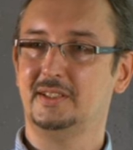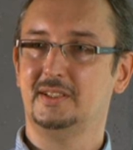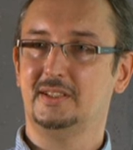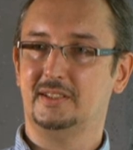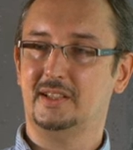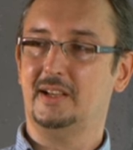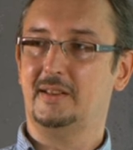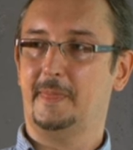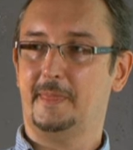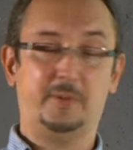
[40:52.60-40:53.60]

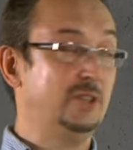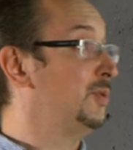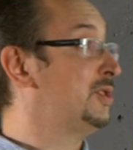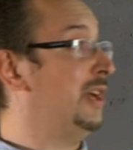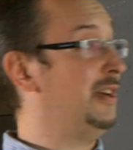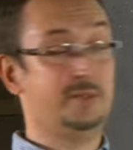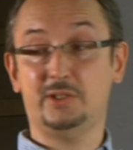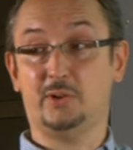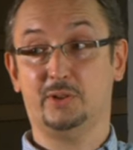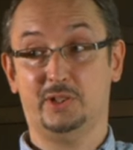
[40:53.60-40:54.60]
Therefore, I will not touch
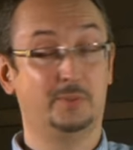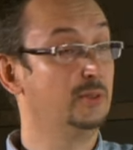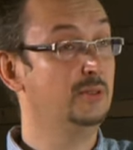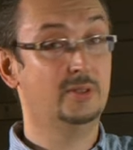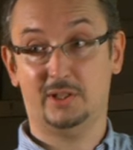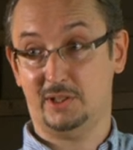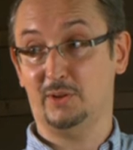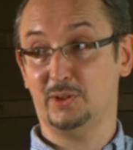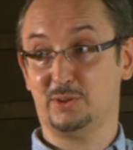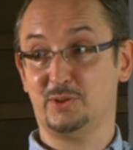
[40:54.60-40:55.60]
S Q L at all,
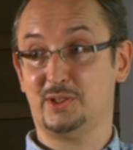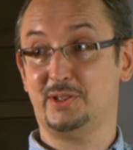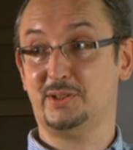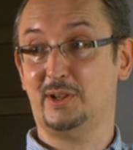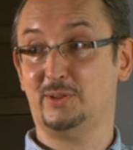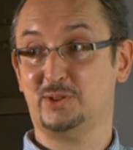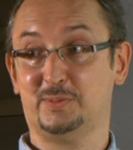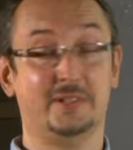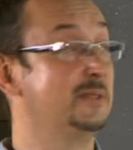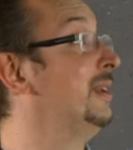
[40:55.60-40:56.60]
although we also have
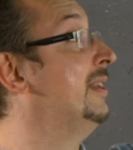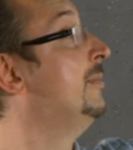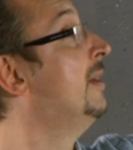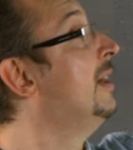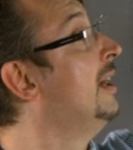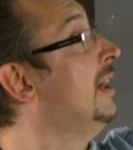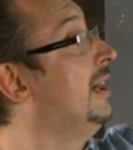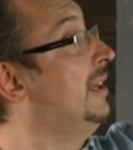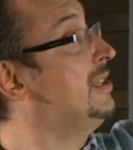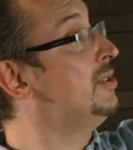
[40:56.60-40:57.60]
S Q L access to our
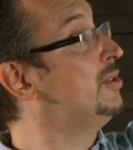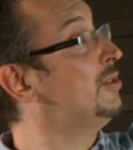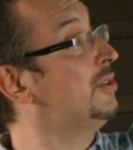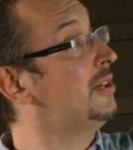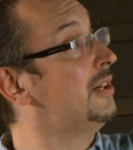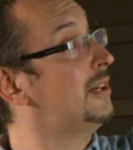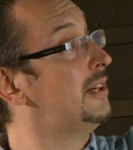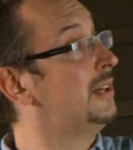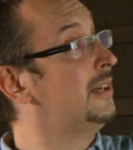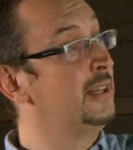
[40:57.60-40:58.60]
data.
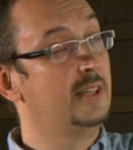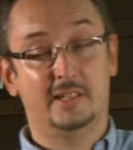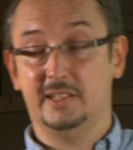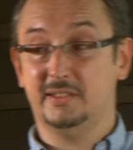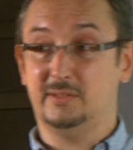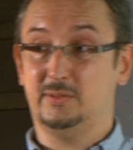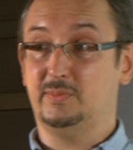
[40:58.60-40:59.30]
There are.